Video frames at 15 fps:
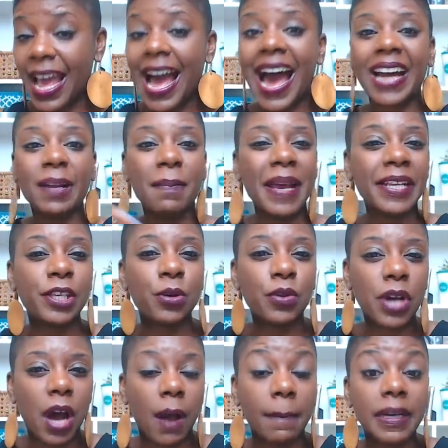how to make you
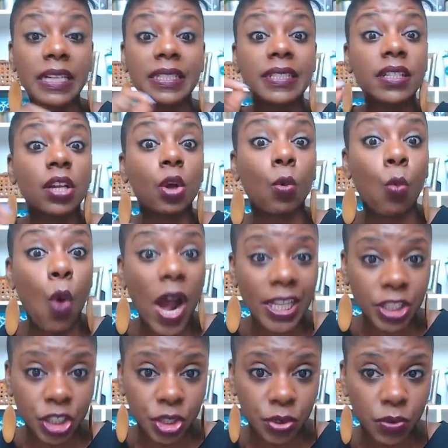come, because he's gonna
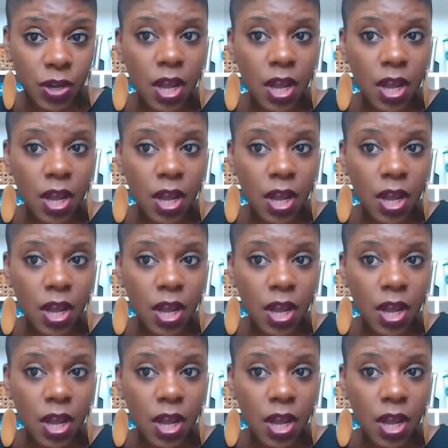watch you.